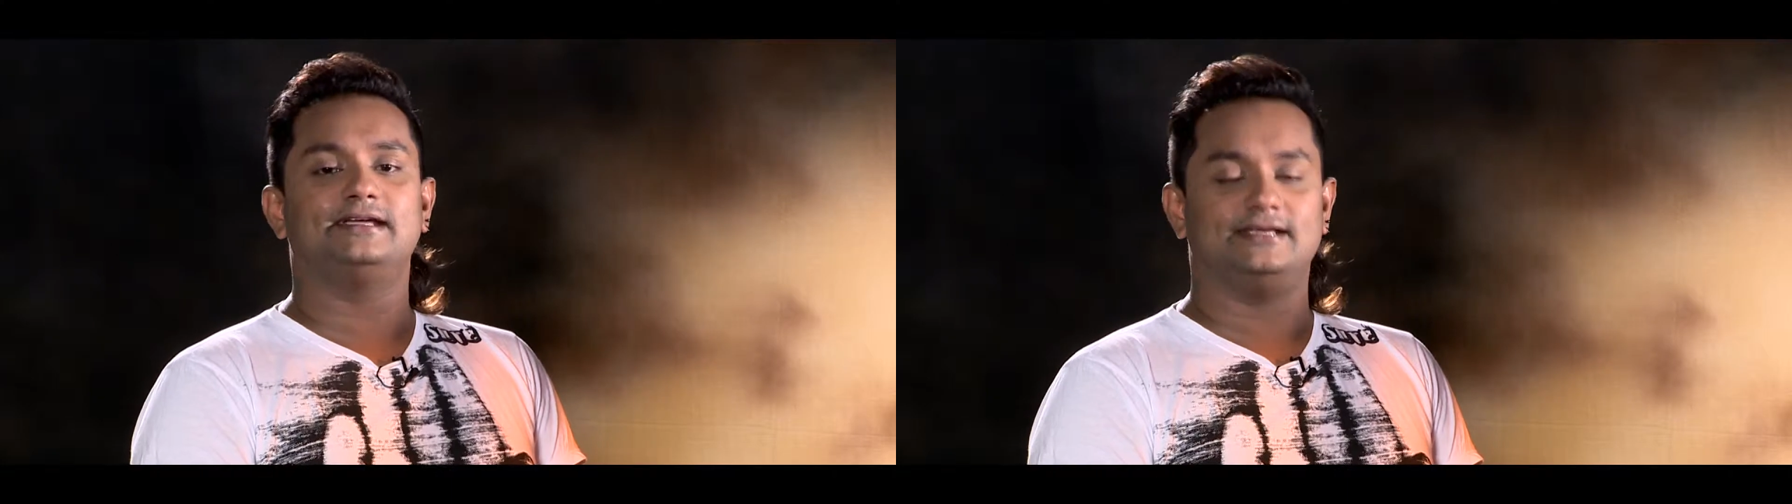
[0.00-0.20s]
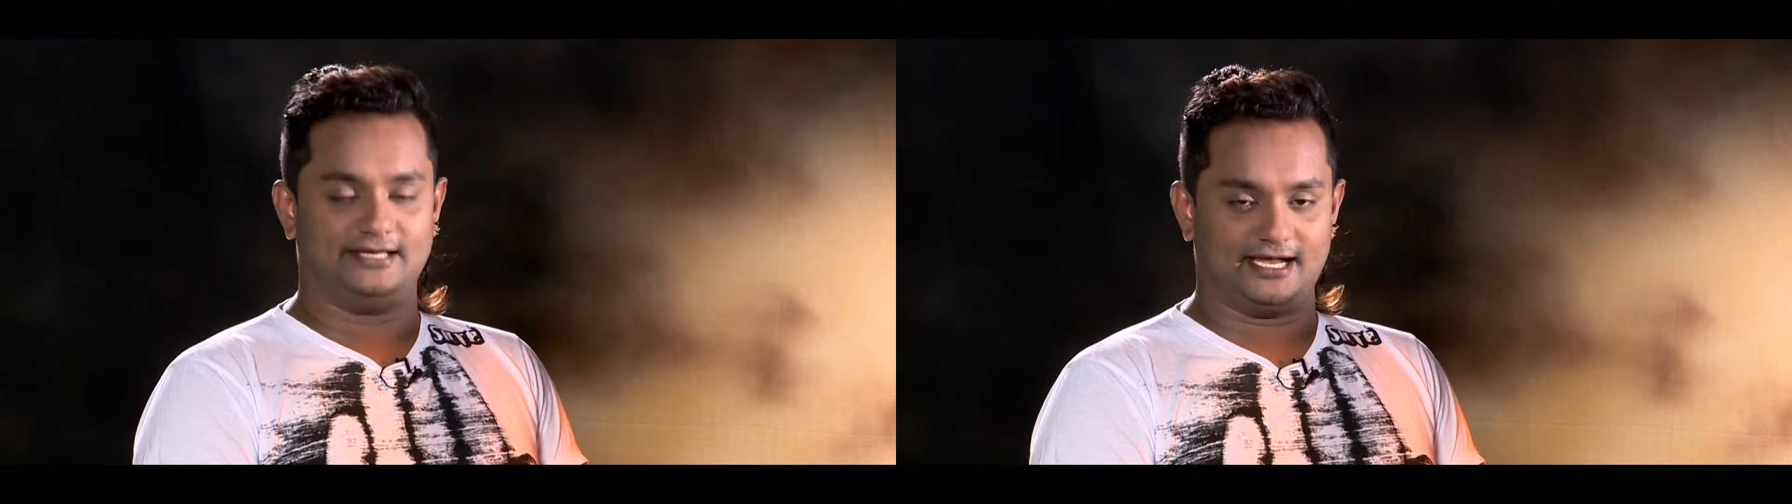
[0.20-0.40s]

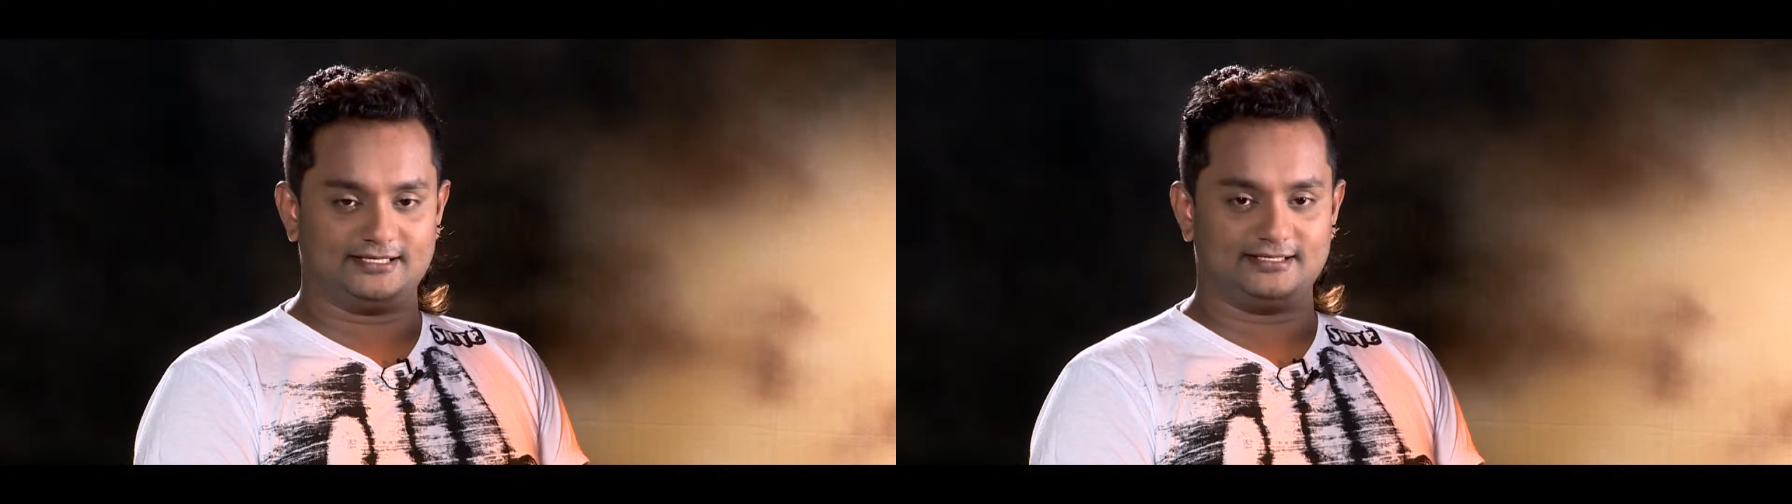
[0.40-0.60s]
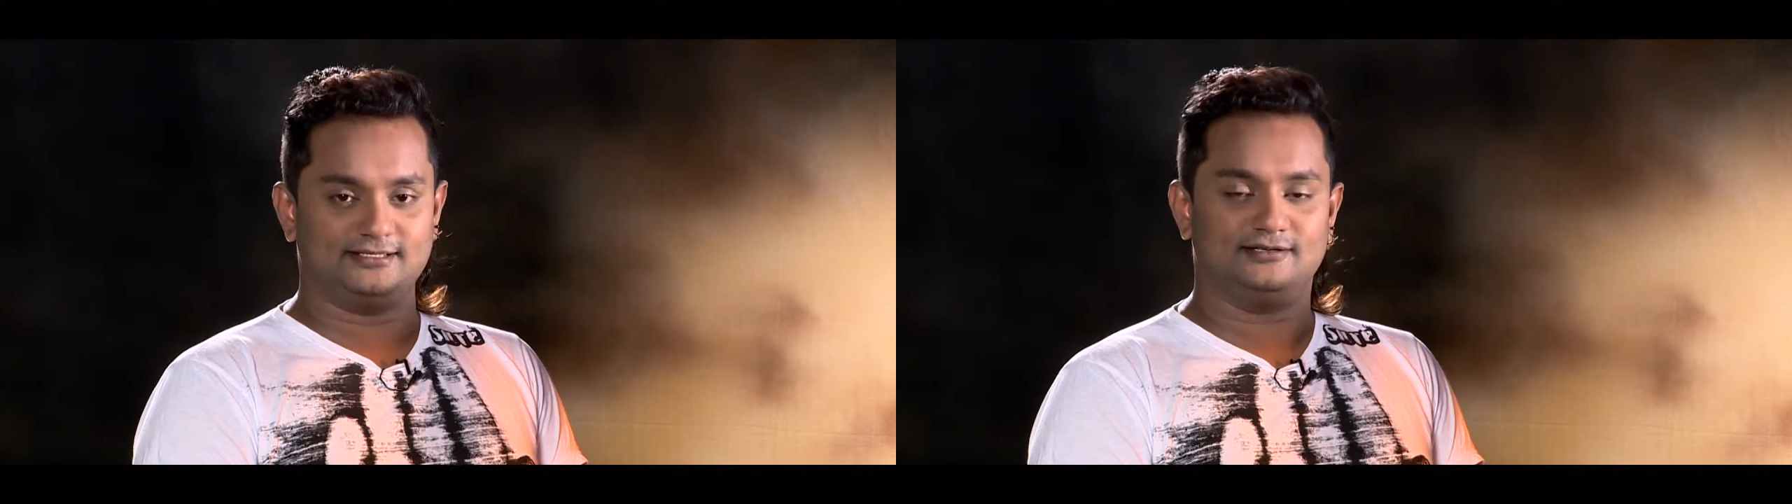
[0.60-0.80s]

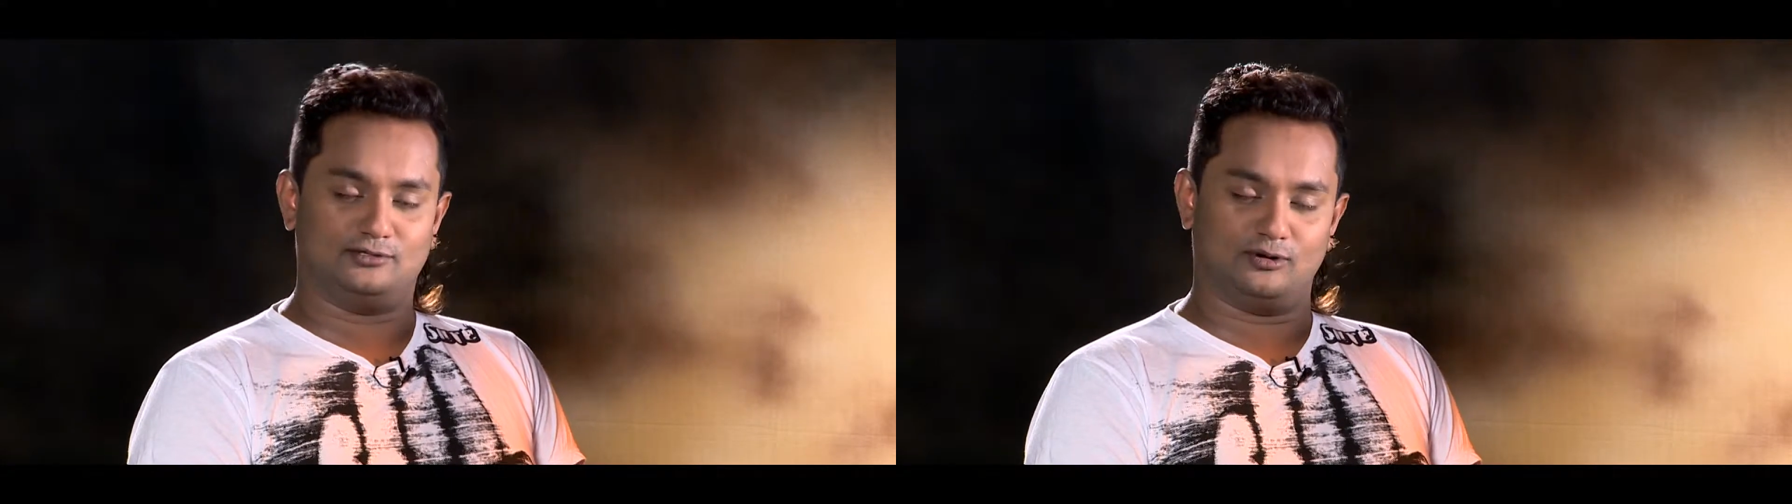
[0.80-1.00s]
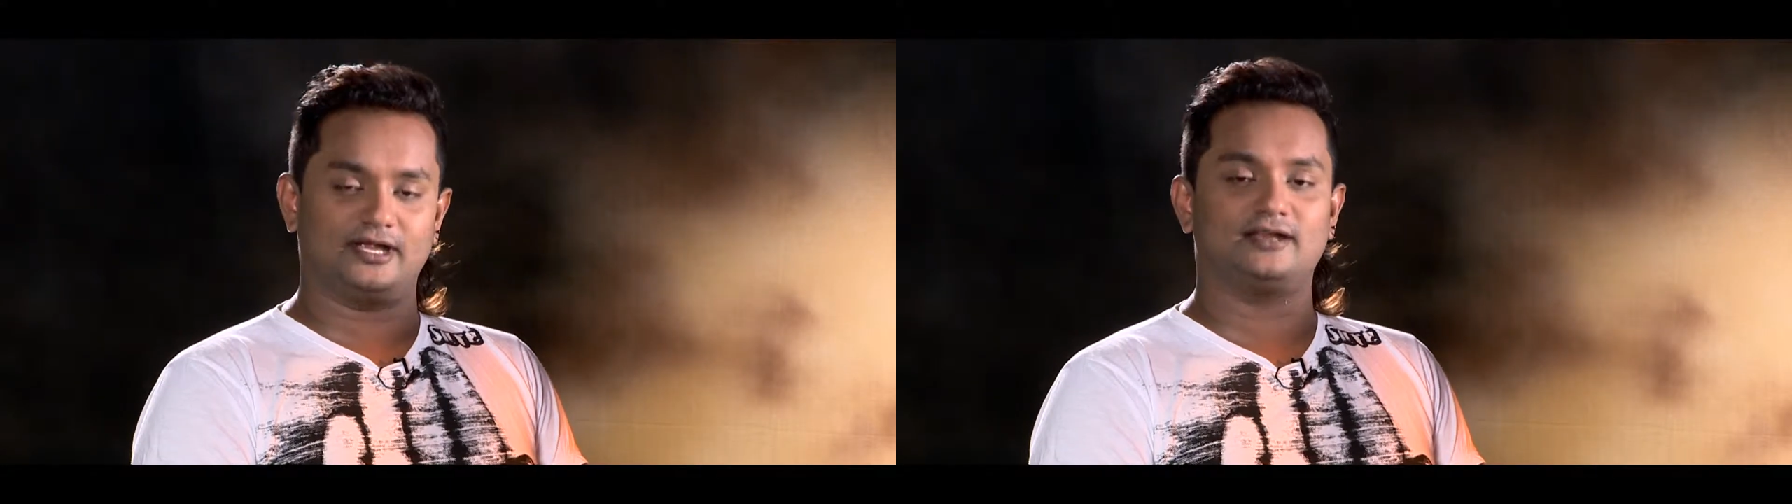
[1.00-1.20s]
Yes,
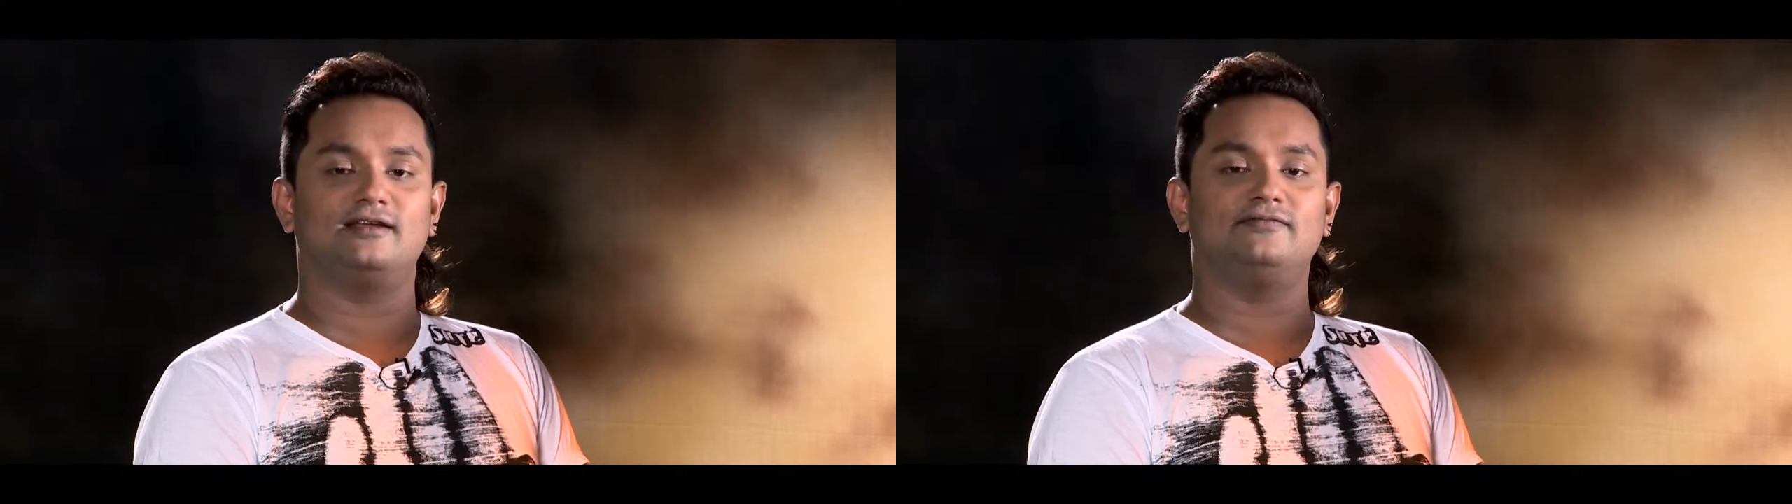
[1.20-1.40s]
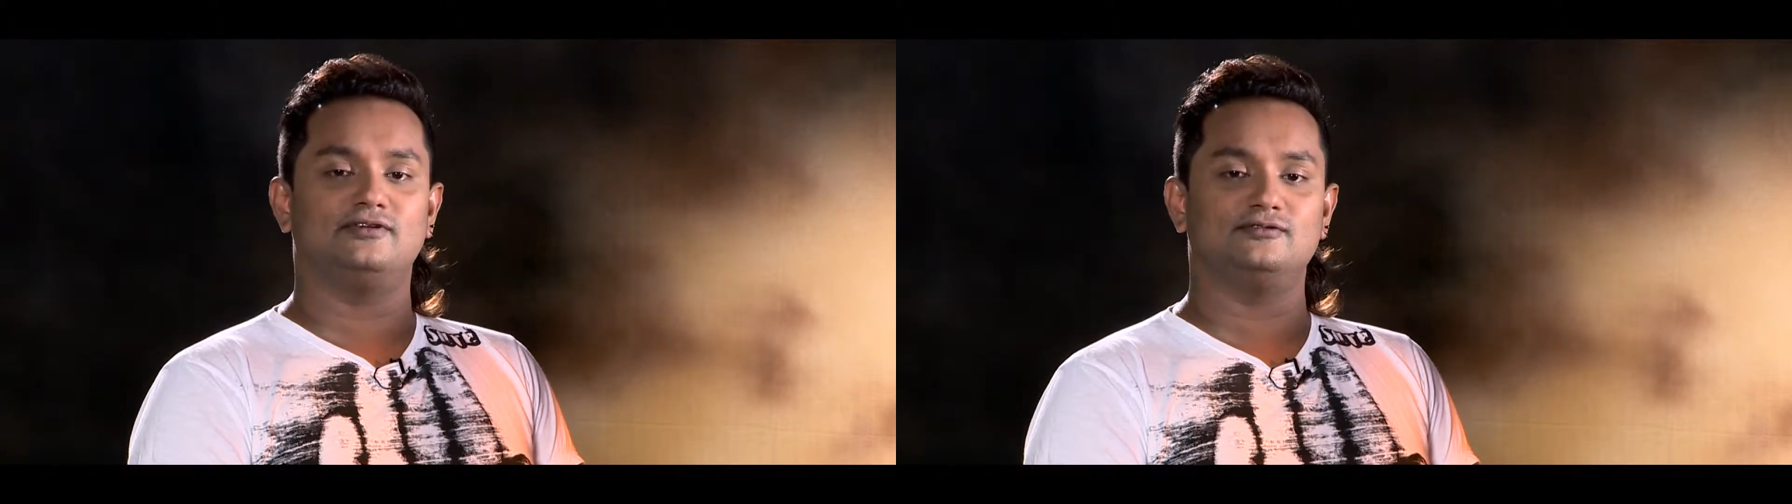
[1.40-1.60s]
don't get
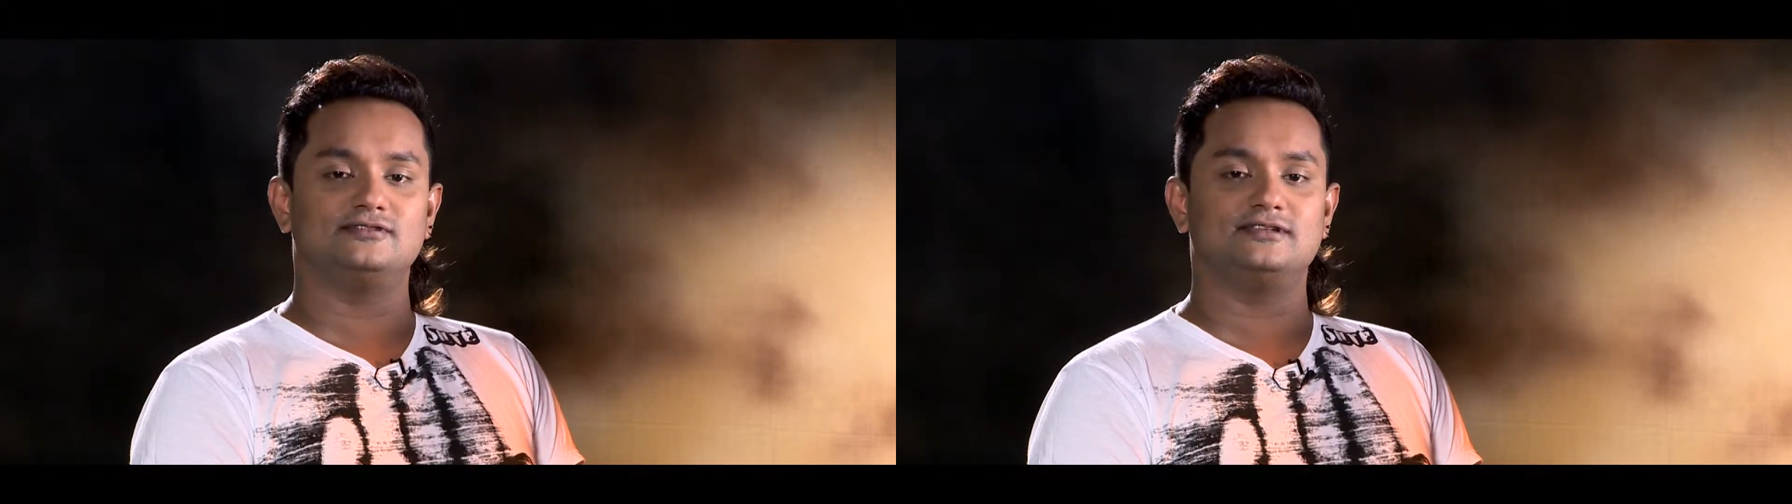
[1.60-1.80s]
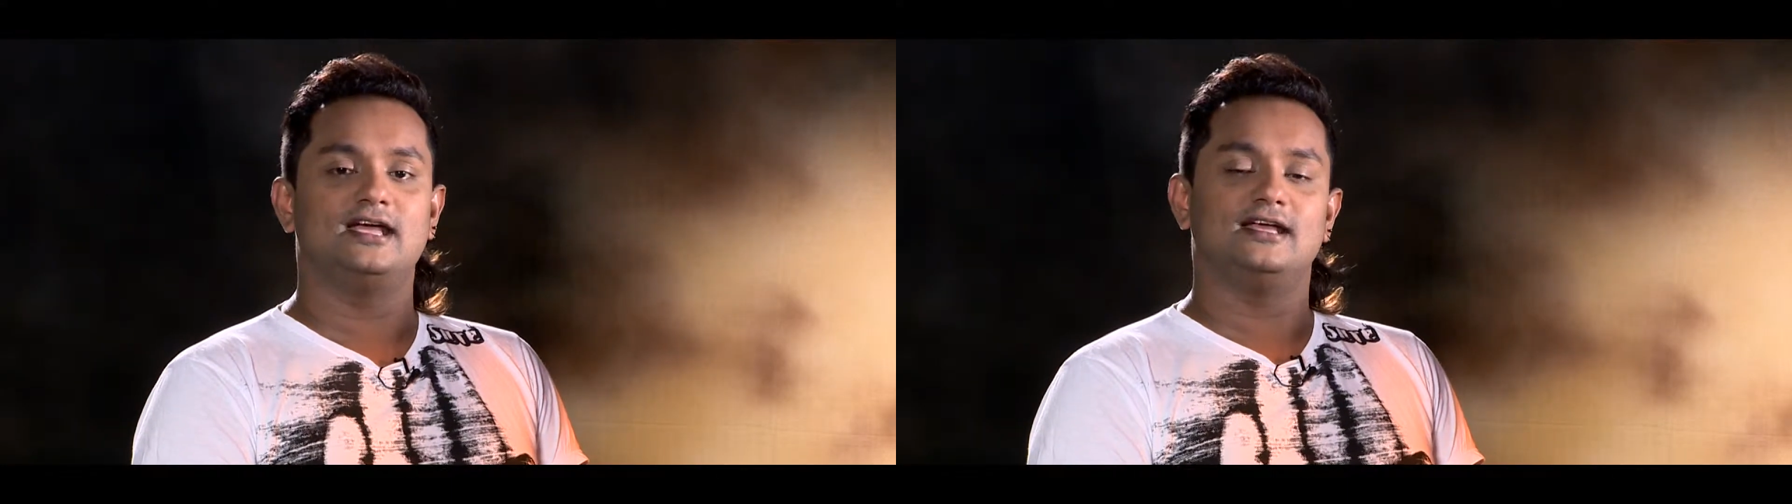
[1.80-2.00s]
confused,